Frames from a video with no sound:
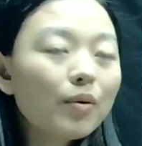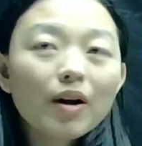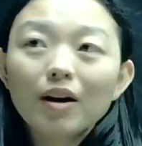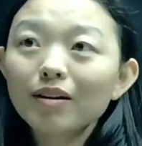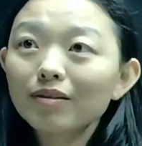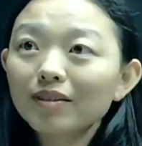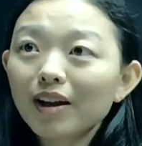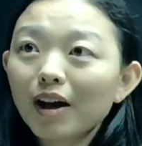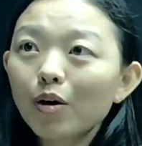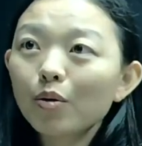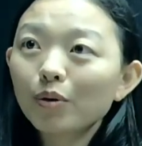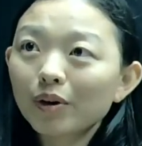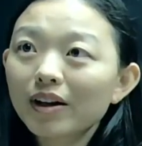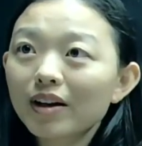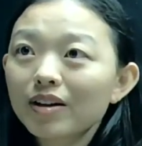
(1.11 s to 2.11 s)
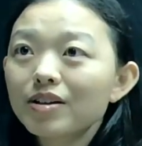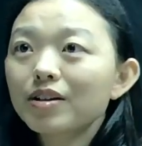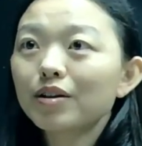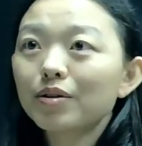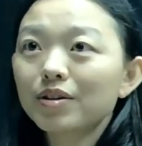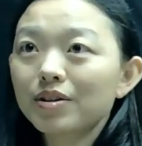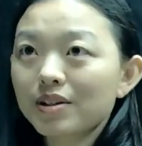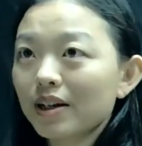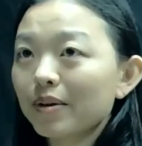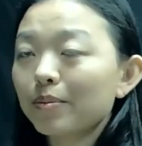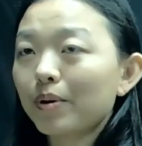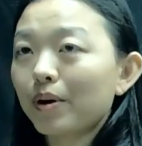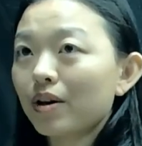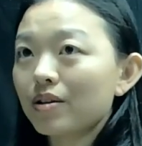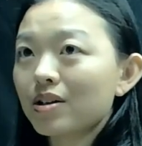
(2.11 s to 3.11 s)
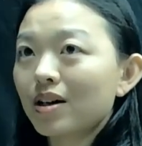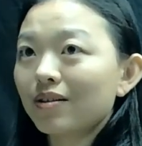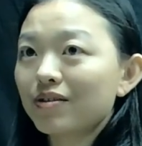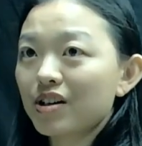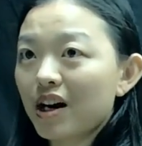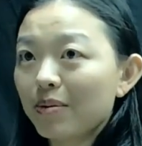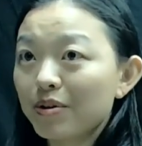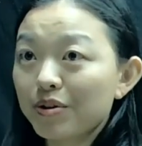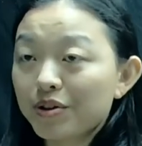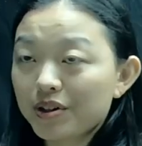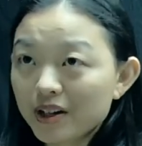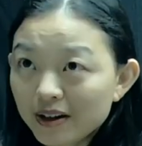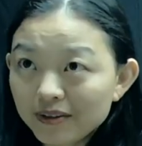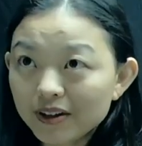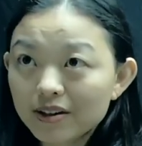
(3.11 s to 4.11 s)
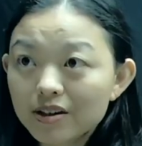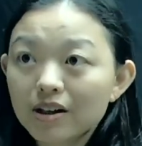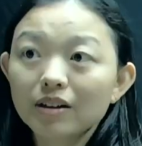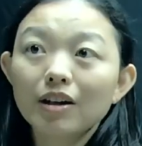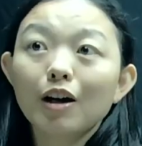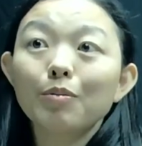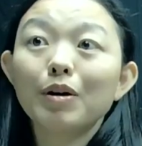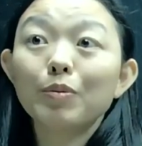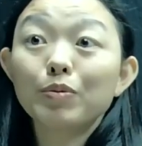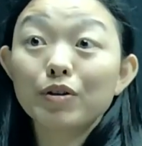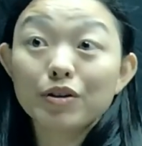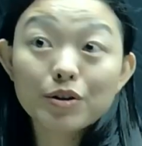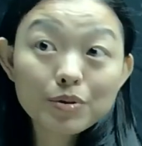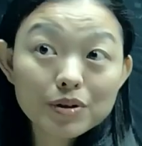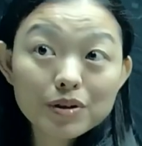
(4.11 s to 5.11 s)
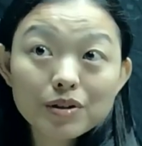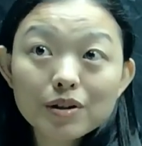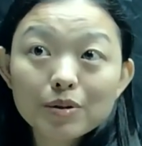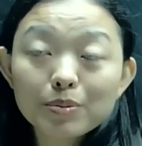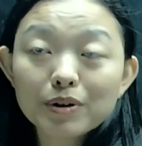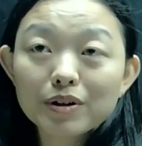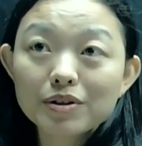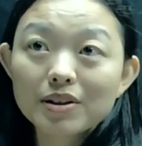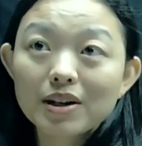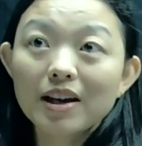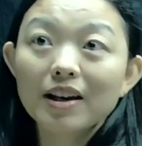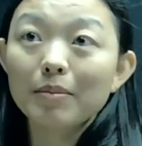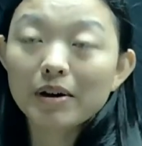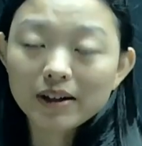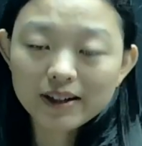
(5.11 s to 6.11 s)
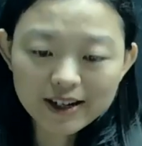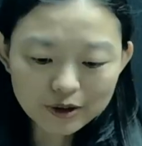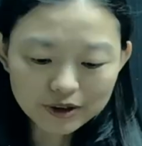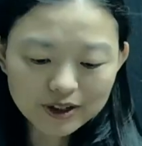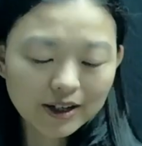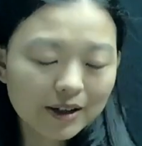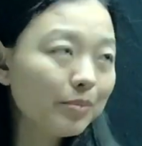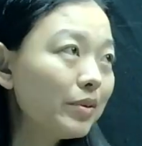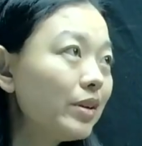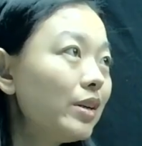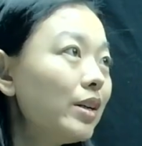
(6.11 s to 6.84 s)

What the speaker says: Well, now we will continue the second part of chapter 7, talking about producer surplus and the market outcome.